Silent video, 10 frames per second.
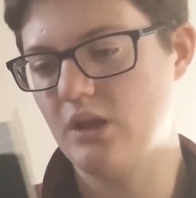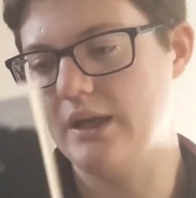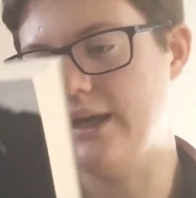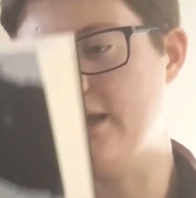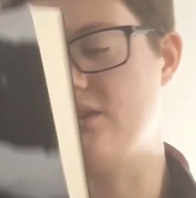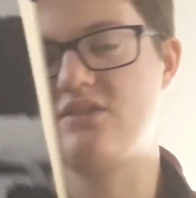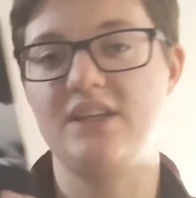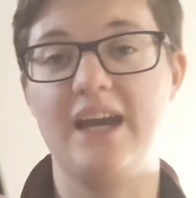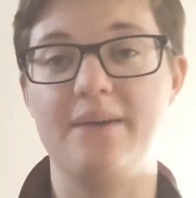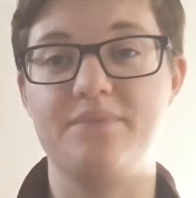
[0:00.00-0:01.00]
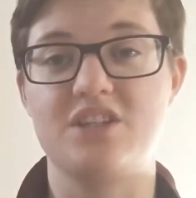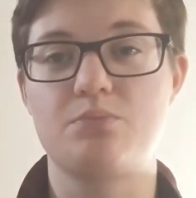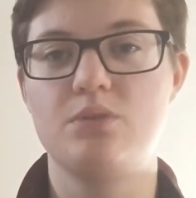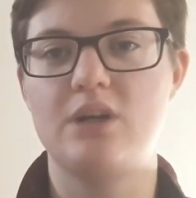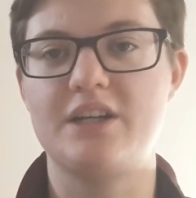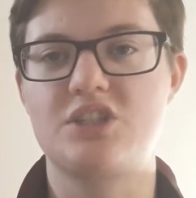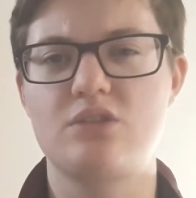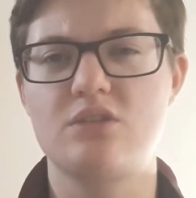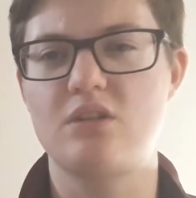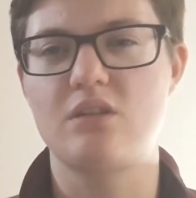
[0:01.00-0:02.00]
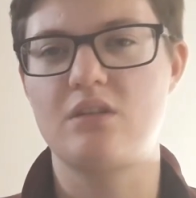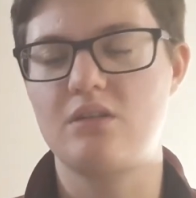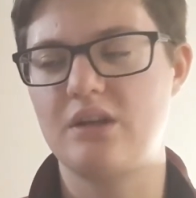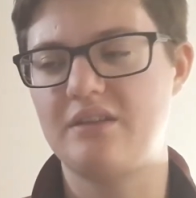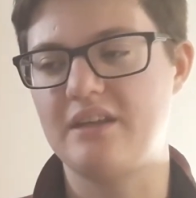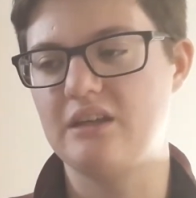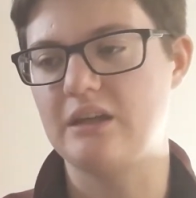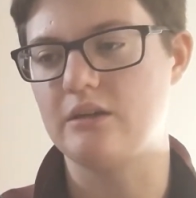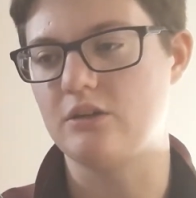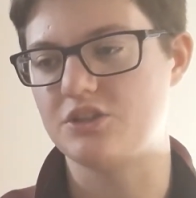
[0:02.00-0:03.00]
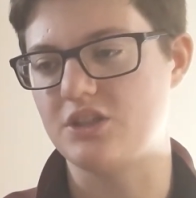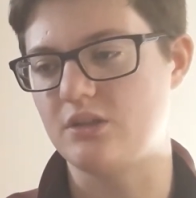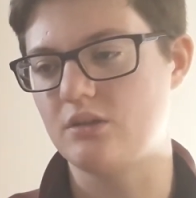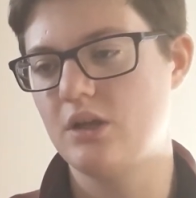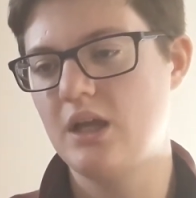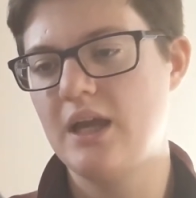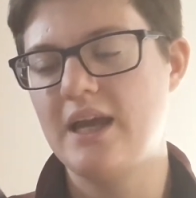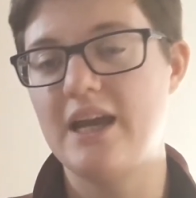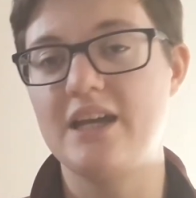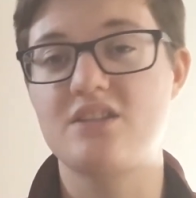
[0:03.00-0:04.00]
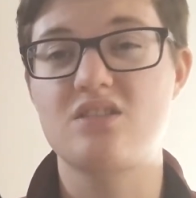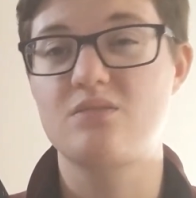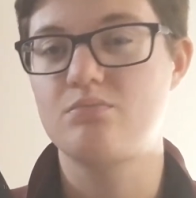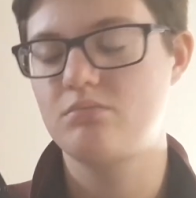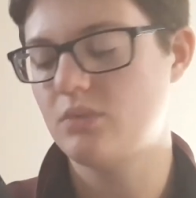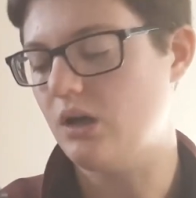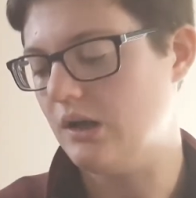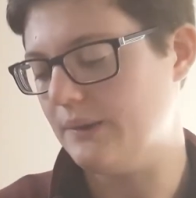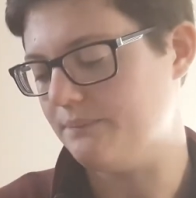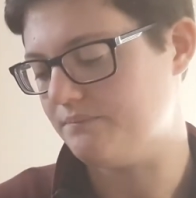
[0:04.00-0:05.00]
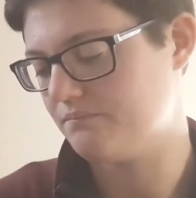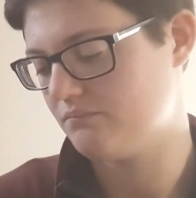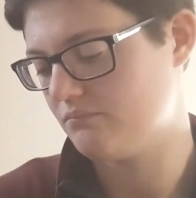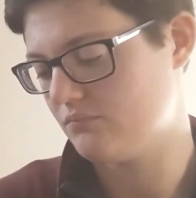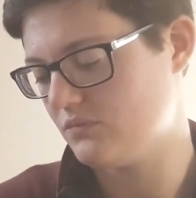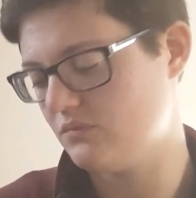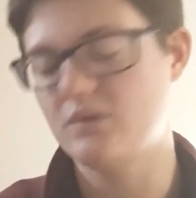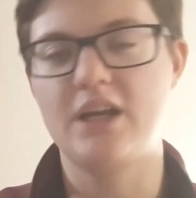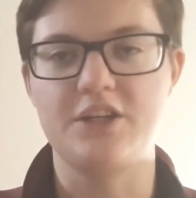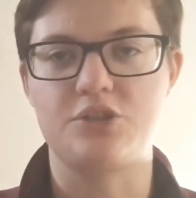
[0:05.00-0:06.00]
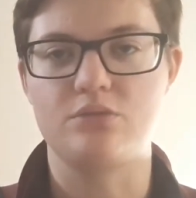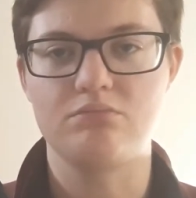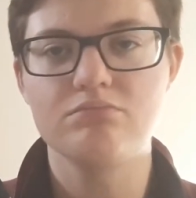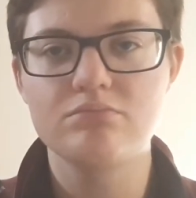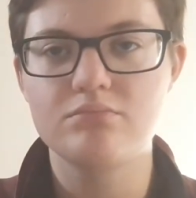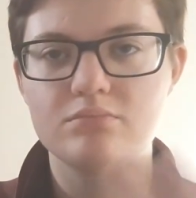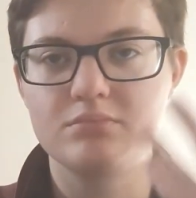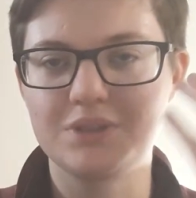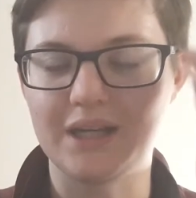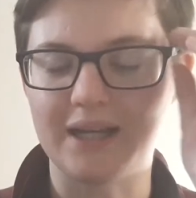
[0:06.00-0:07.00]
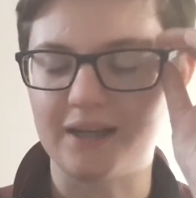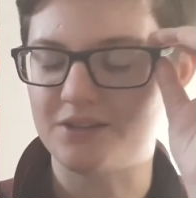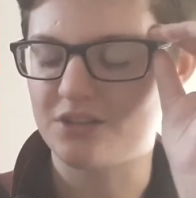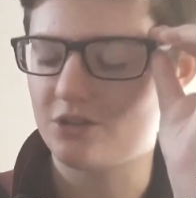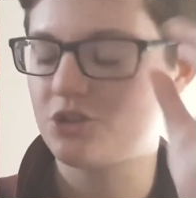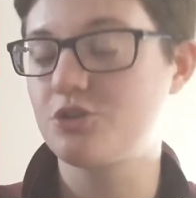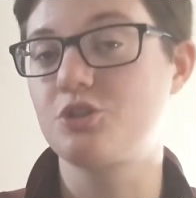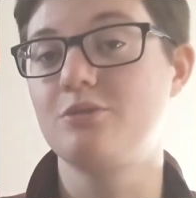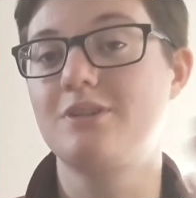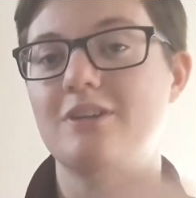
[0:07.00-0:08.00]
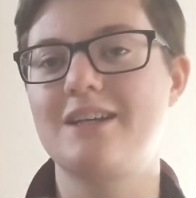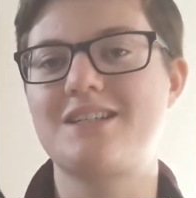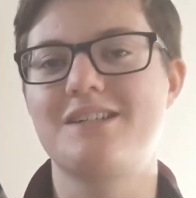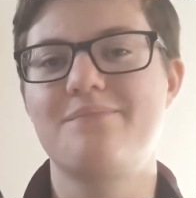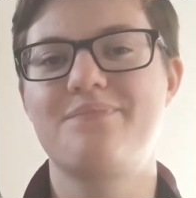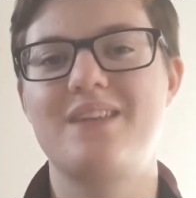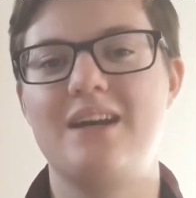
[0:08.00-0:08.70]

And yeah, this book I started, I think, like last year. It's, as you can guess, a short story collection.